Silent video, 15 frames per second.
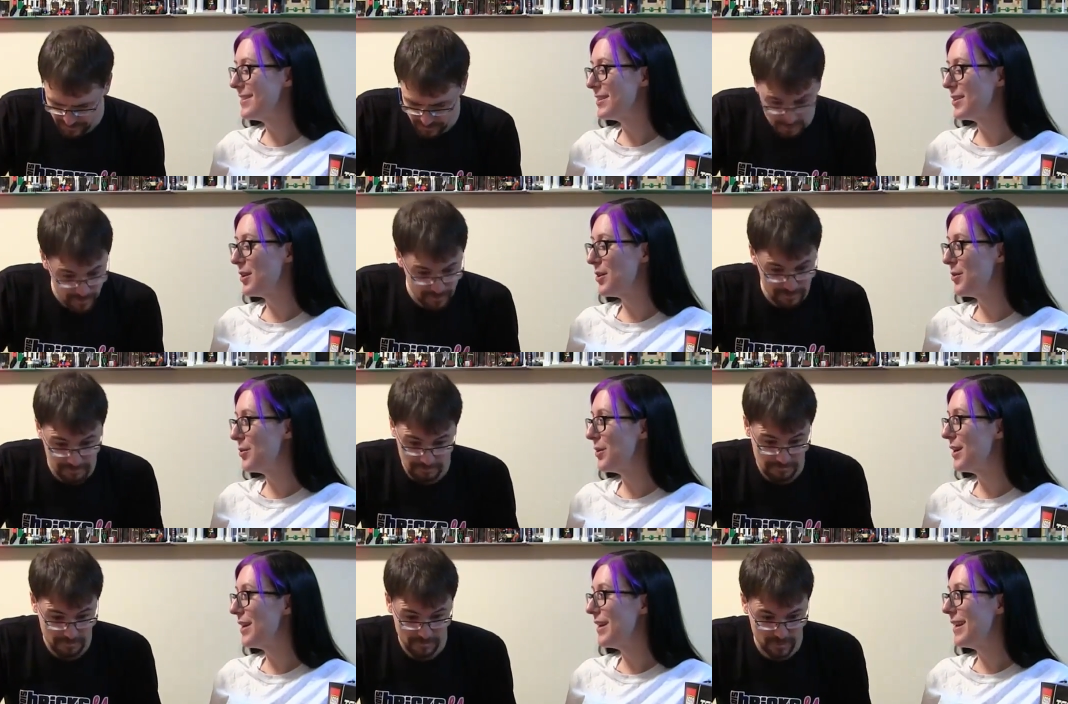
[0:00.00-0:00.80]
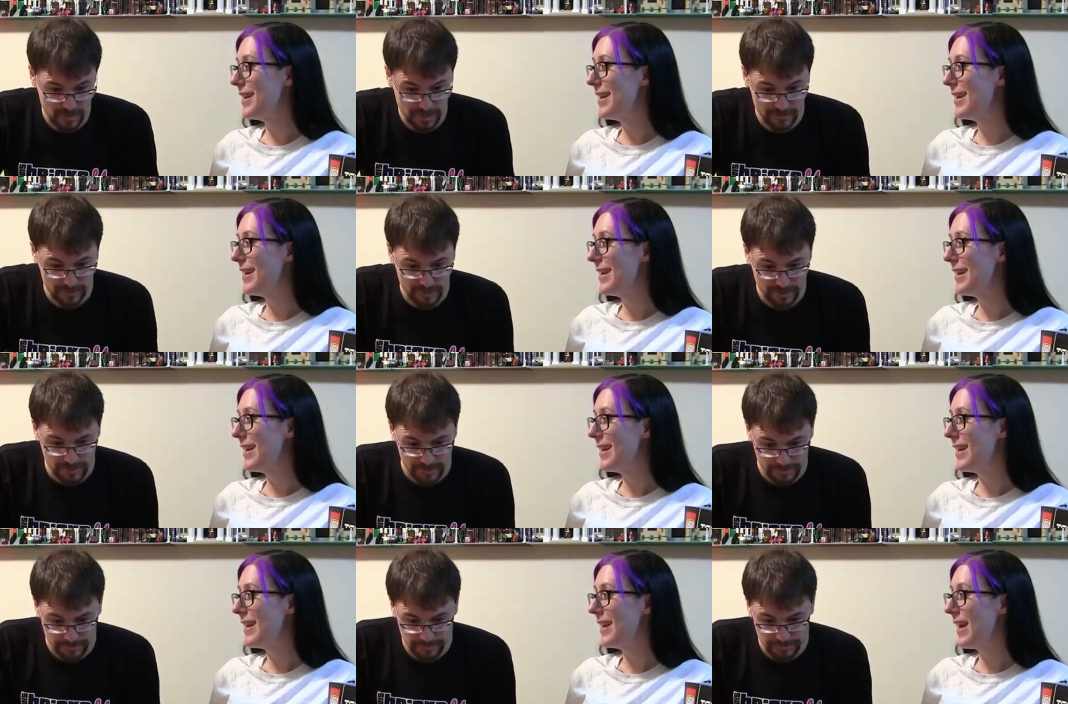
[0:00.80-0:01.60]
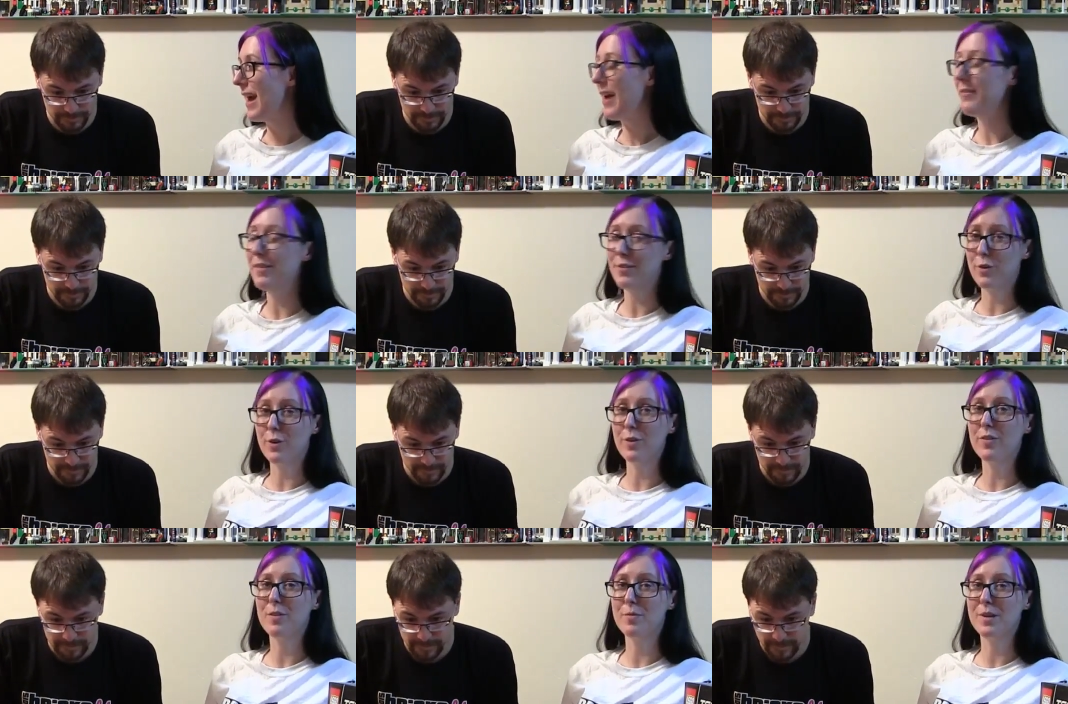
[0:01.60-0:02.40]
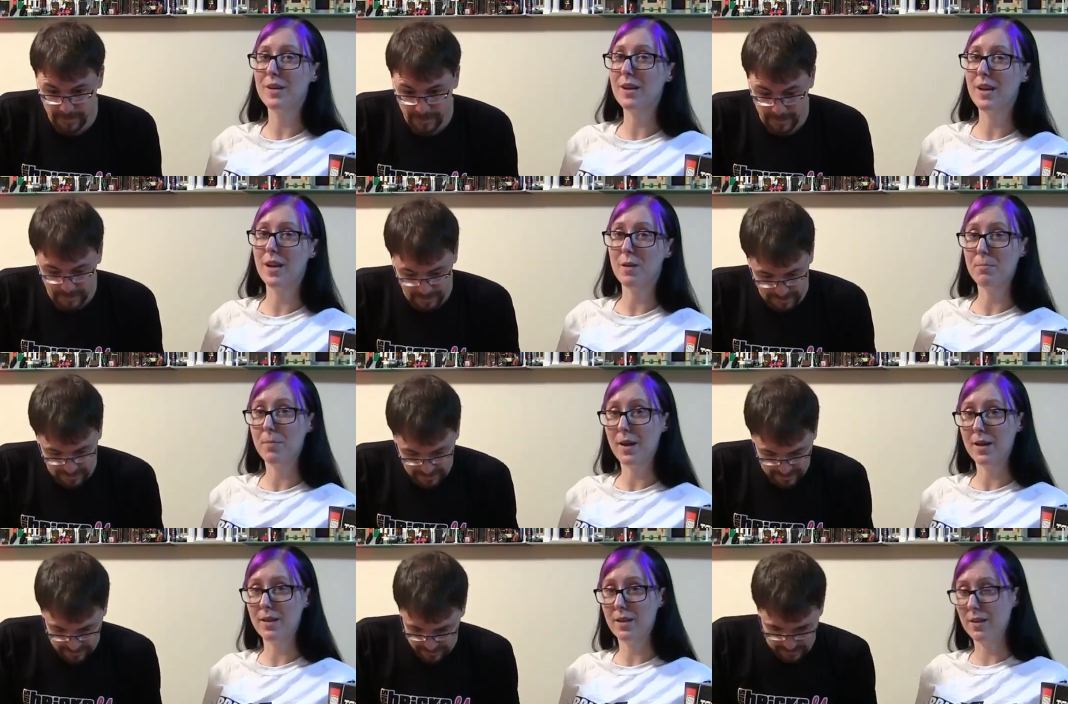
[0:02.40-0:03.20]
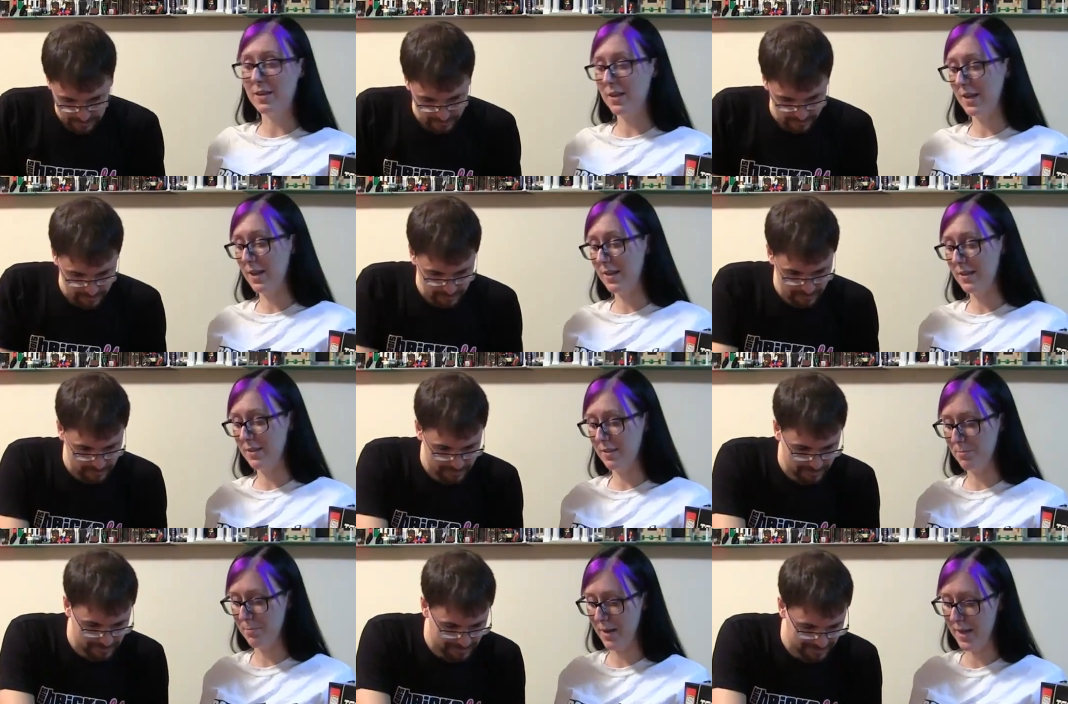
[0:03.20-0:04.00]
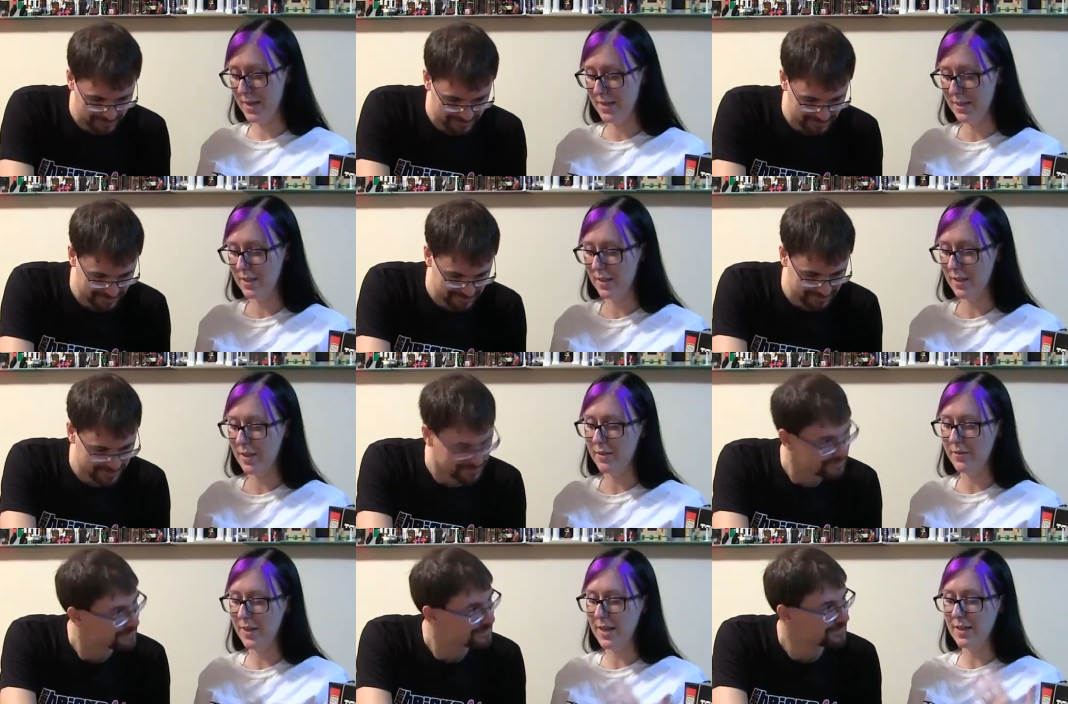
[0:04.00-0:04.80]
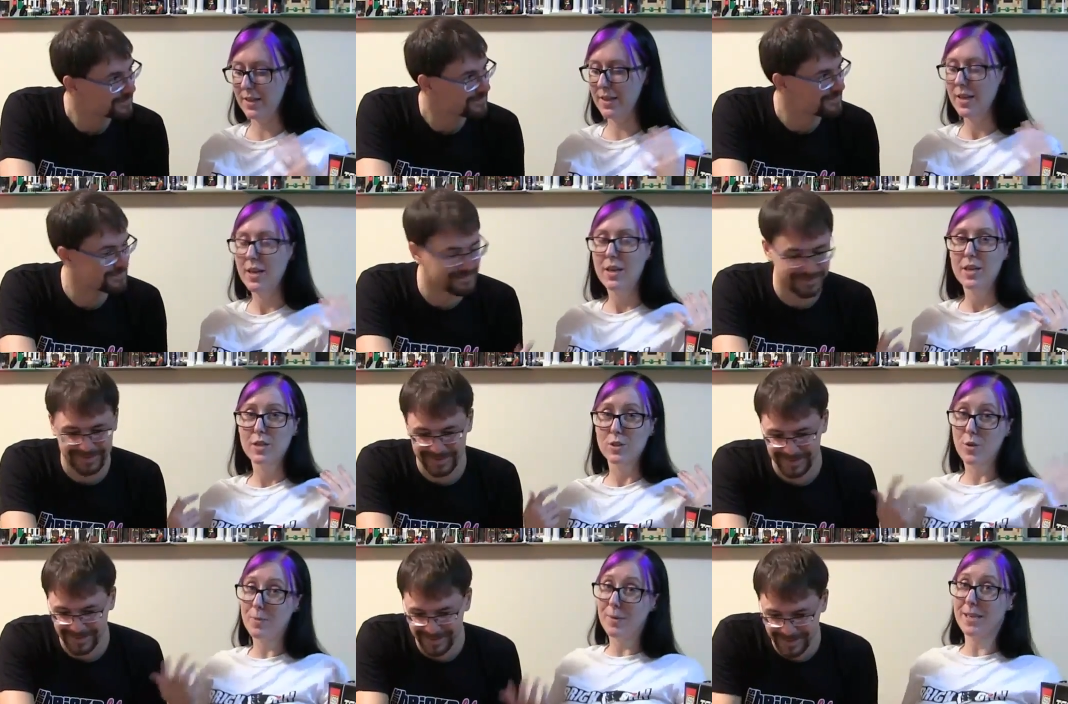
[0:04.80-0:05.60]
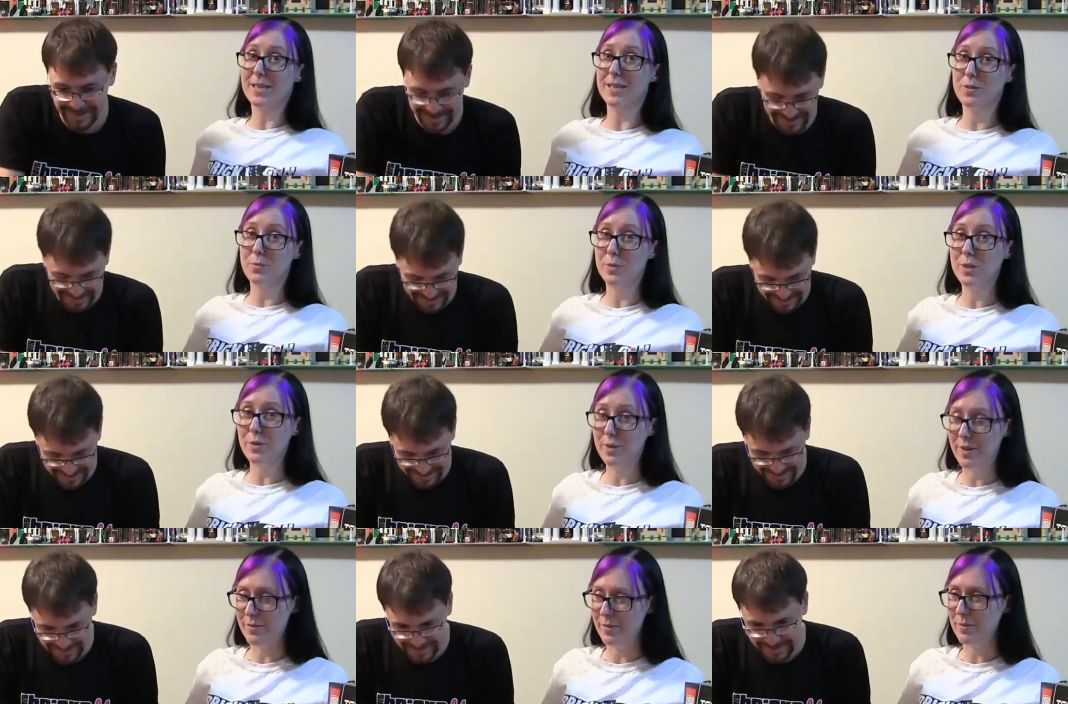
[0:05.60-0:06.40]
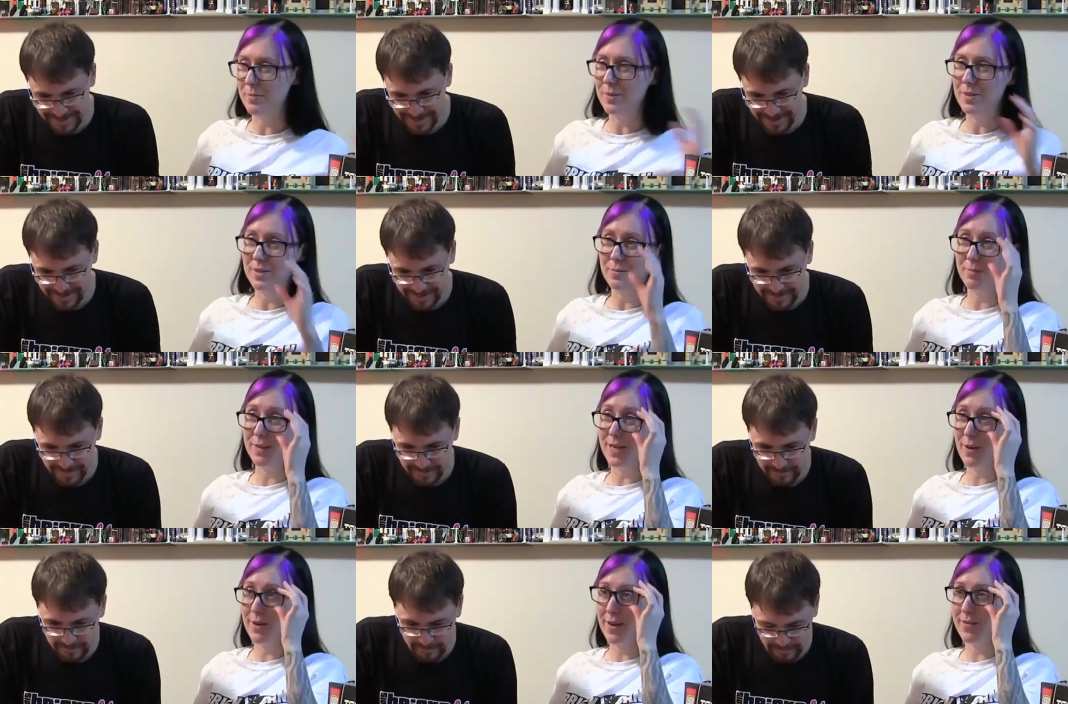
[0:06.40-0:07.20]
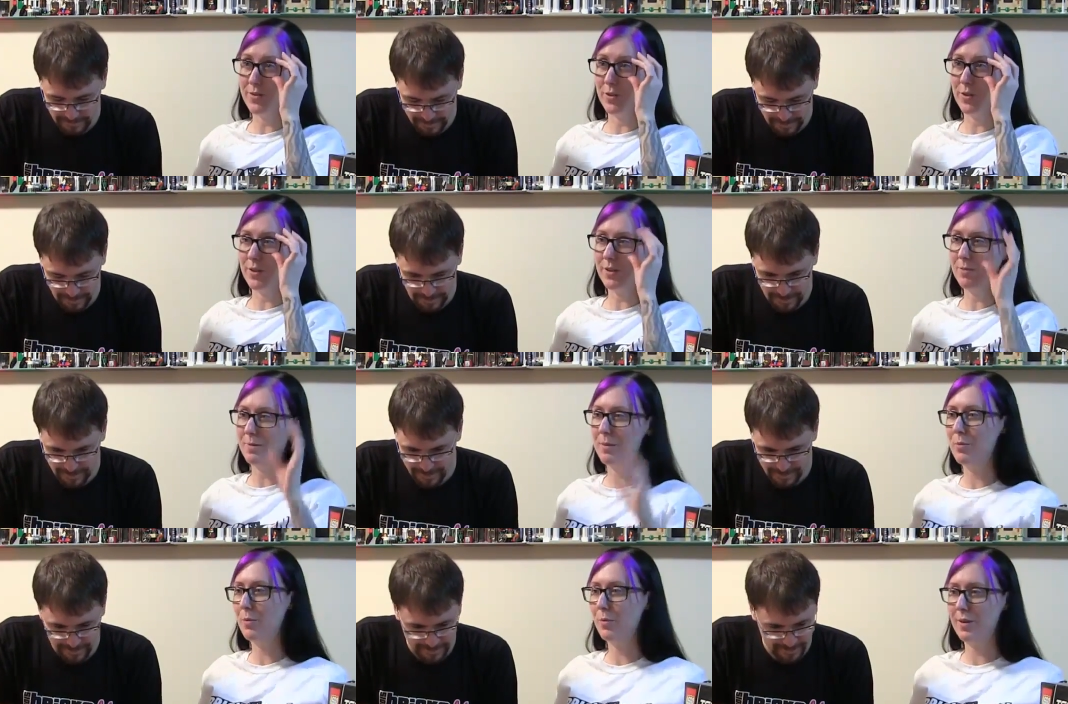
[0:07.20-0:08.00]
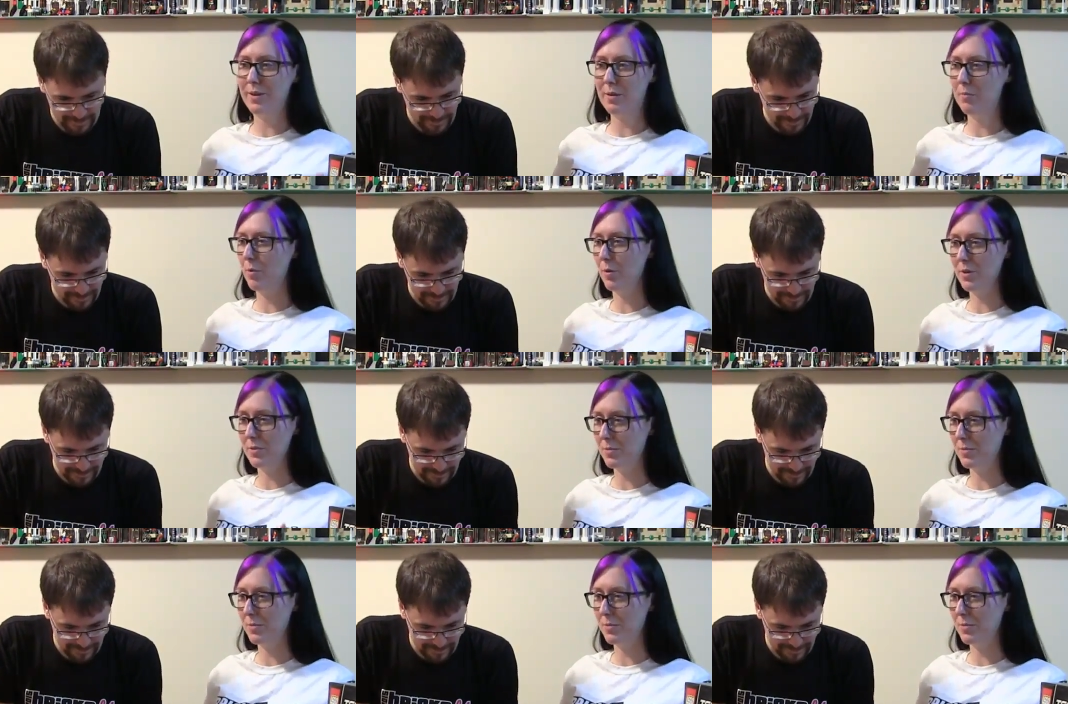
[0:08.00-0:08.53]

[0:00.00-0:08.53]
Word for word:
Speaker 1: So. You never heard of them. I've never heard of them, and I buy a lot. Yeah, I buy and eat a lot of candy. So I'm guessing we don't have them. But now I have to look. Maybe we import